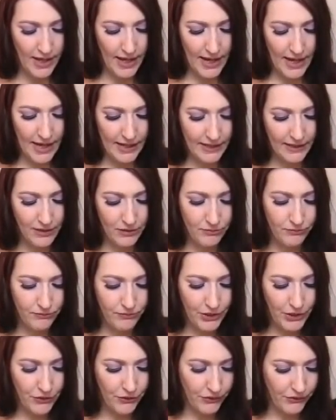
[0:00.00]
and I need to
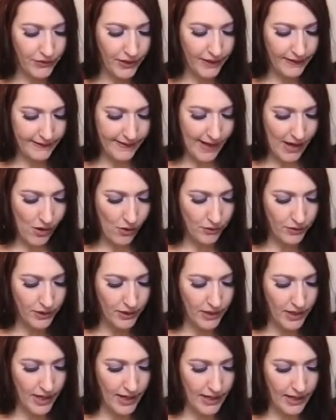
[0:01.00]
figure things out
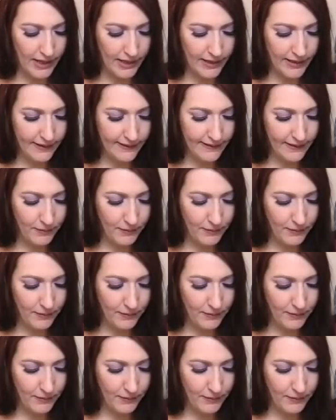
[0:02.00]
and I need